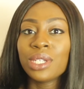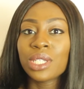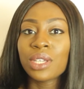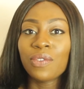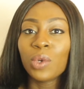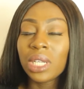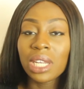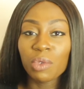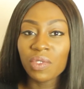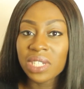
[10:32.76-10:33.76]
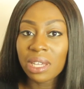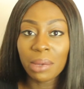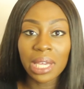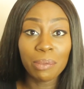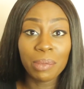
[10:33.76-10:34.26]
to fall in love with a
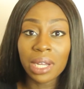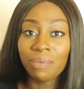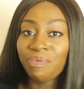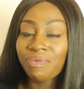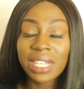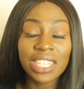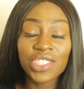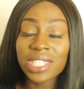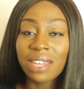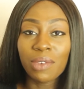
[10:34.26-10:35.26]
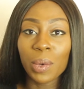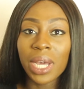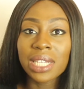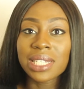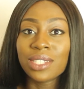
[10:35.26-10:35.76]
dummy but it just never
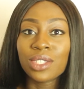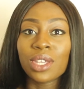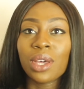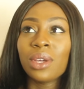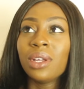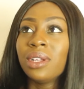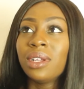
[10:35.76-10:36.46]
worked and so